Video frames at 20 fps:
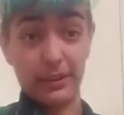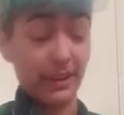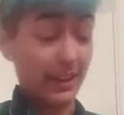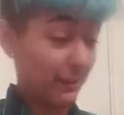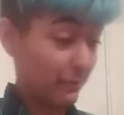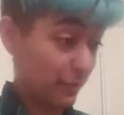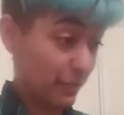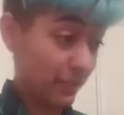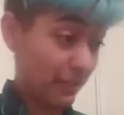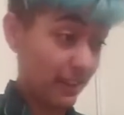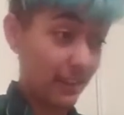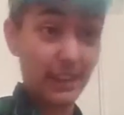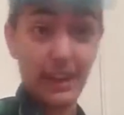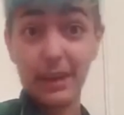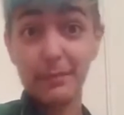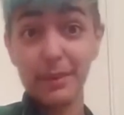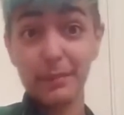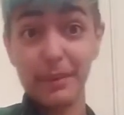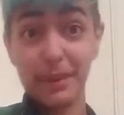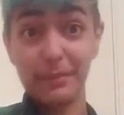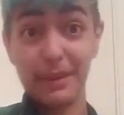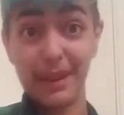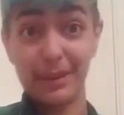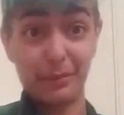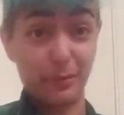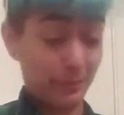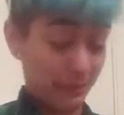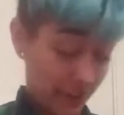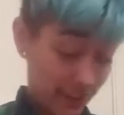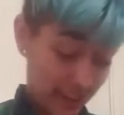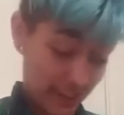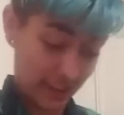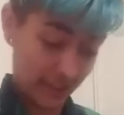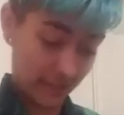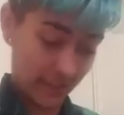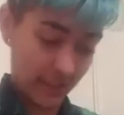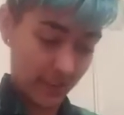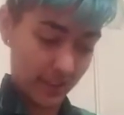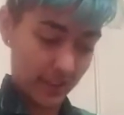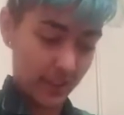about everything. I'm in my bathroom right
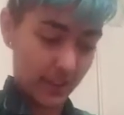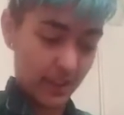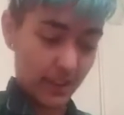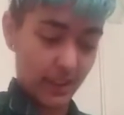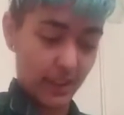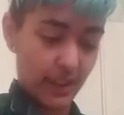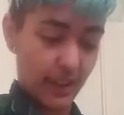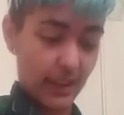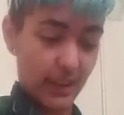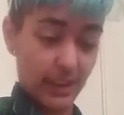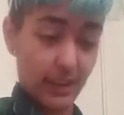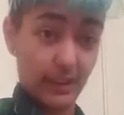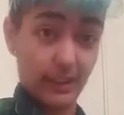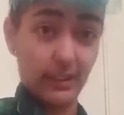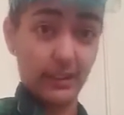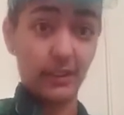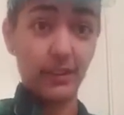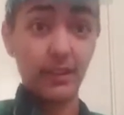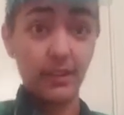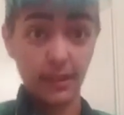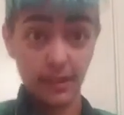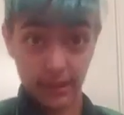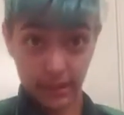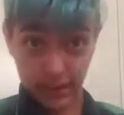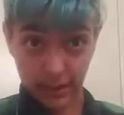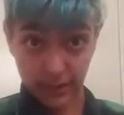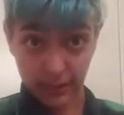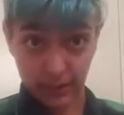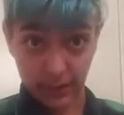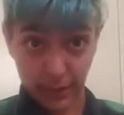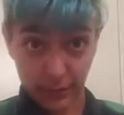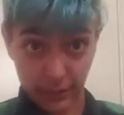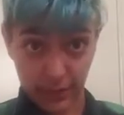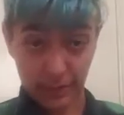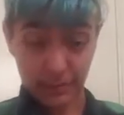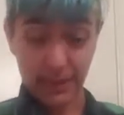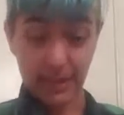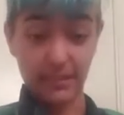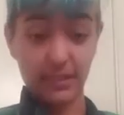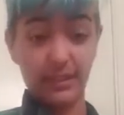now, and sorry
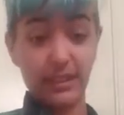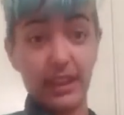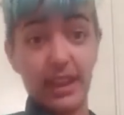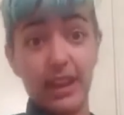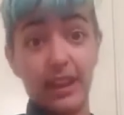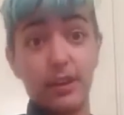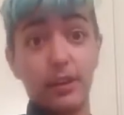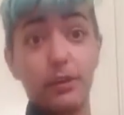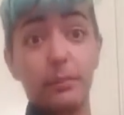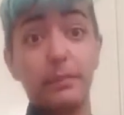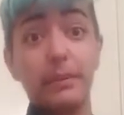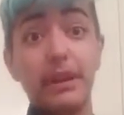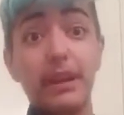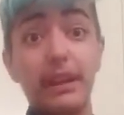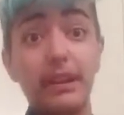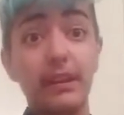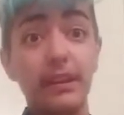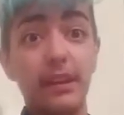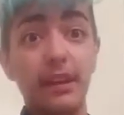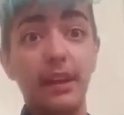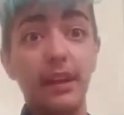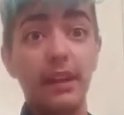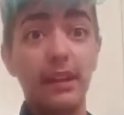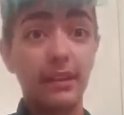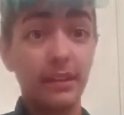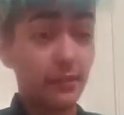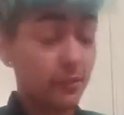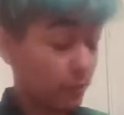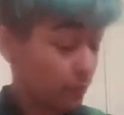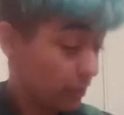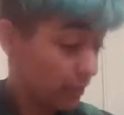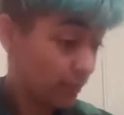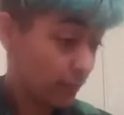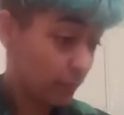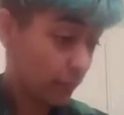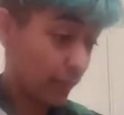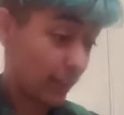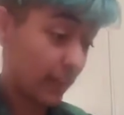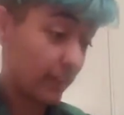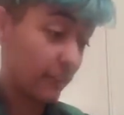for the mess of the hair, but there's a
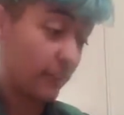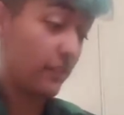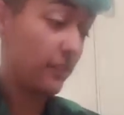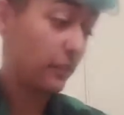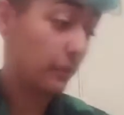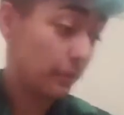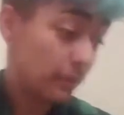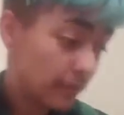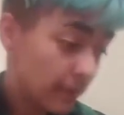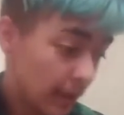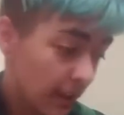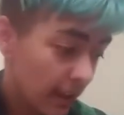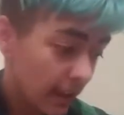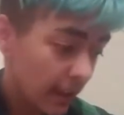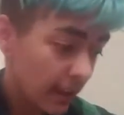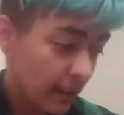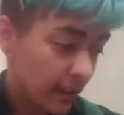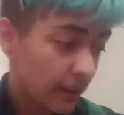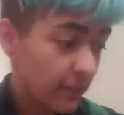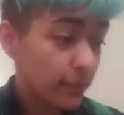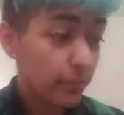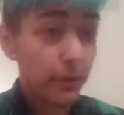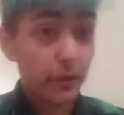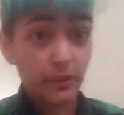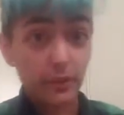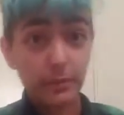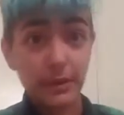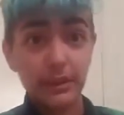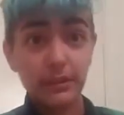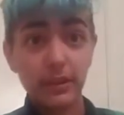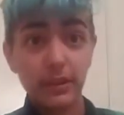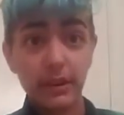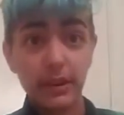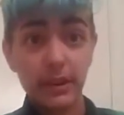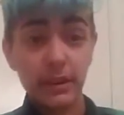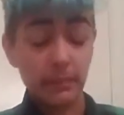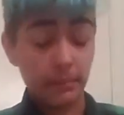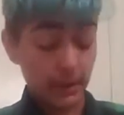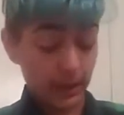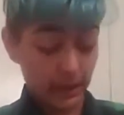reason for that too. It's supposed to be
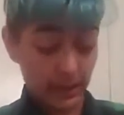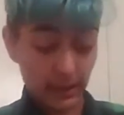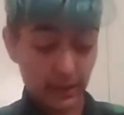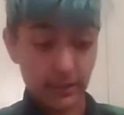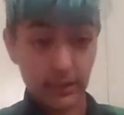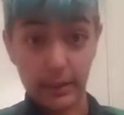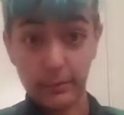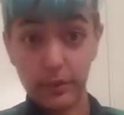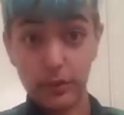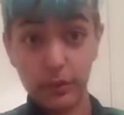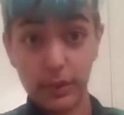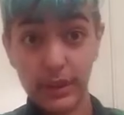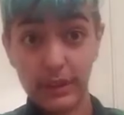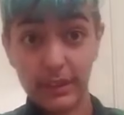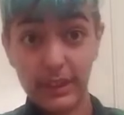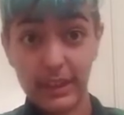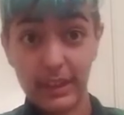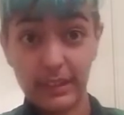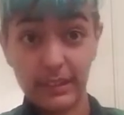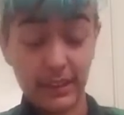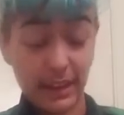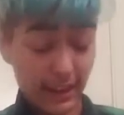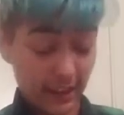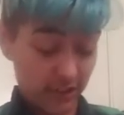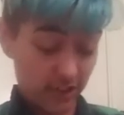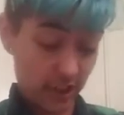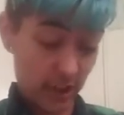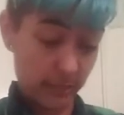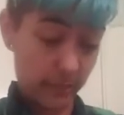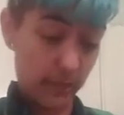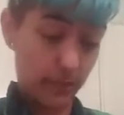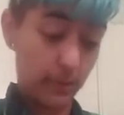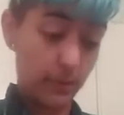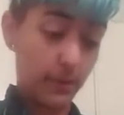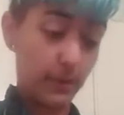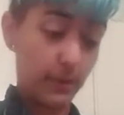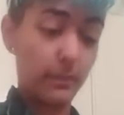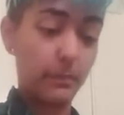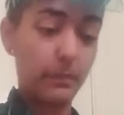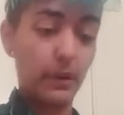dirty because I'm doing the touch-up
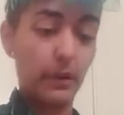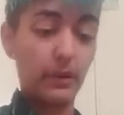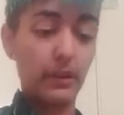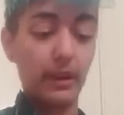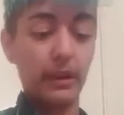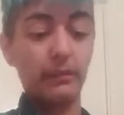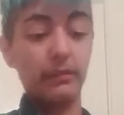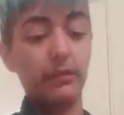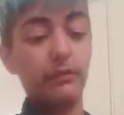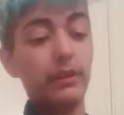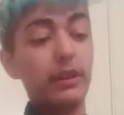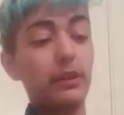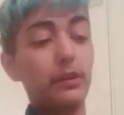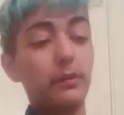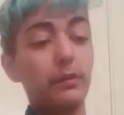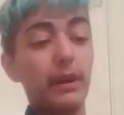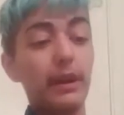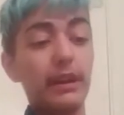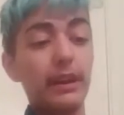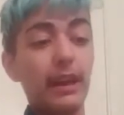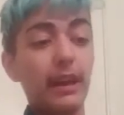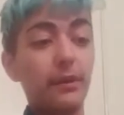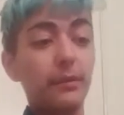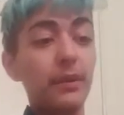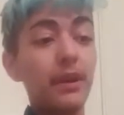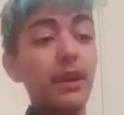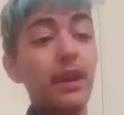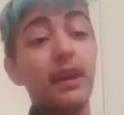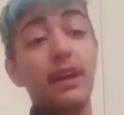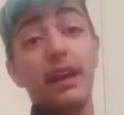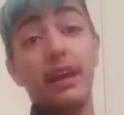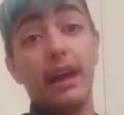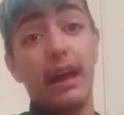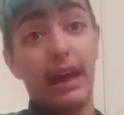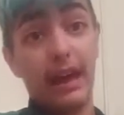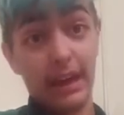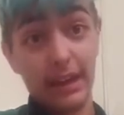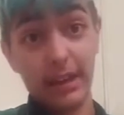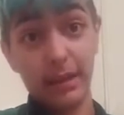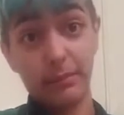part of the video right now.
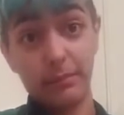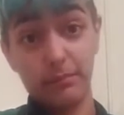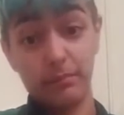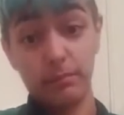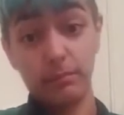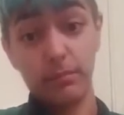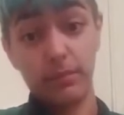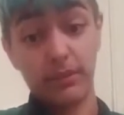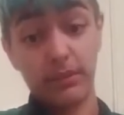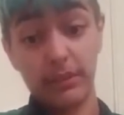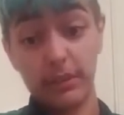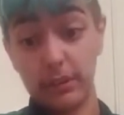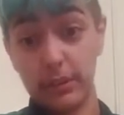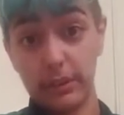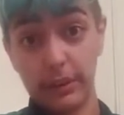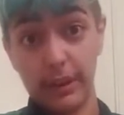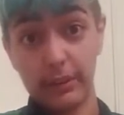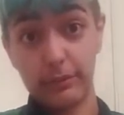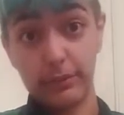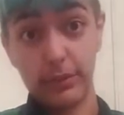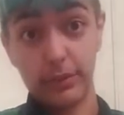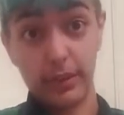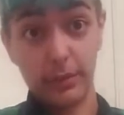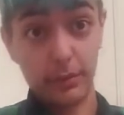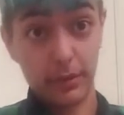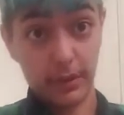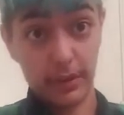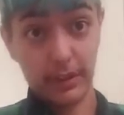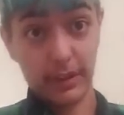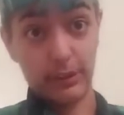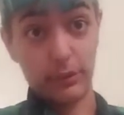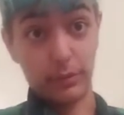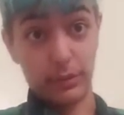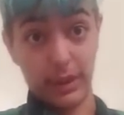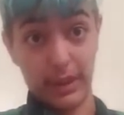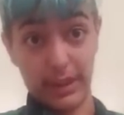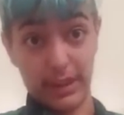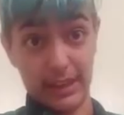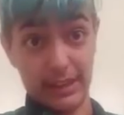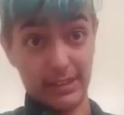I'm still not feeling well, that's
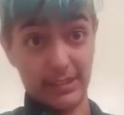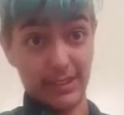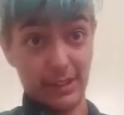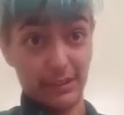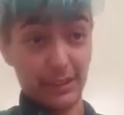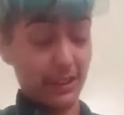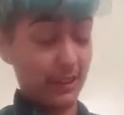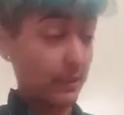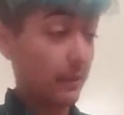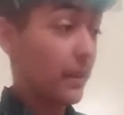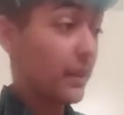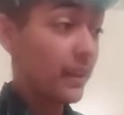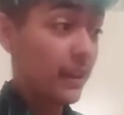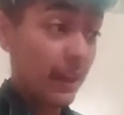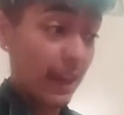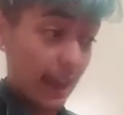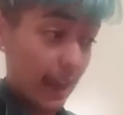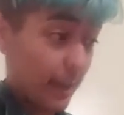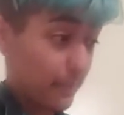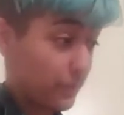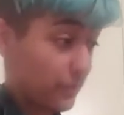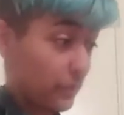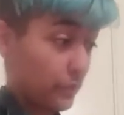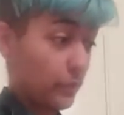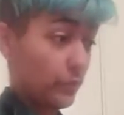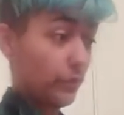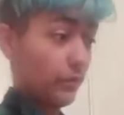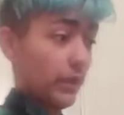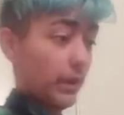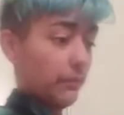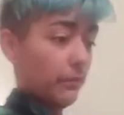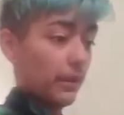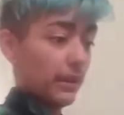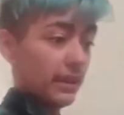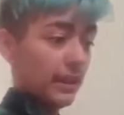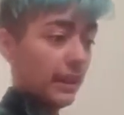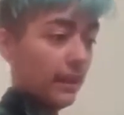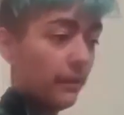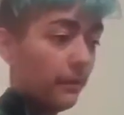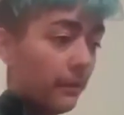why I kind of sound like absolute crap
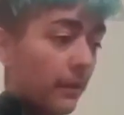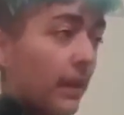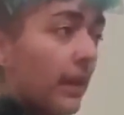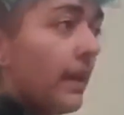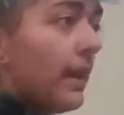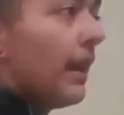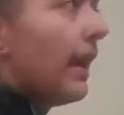right now.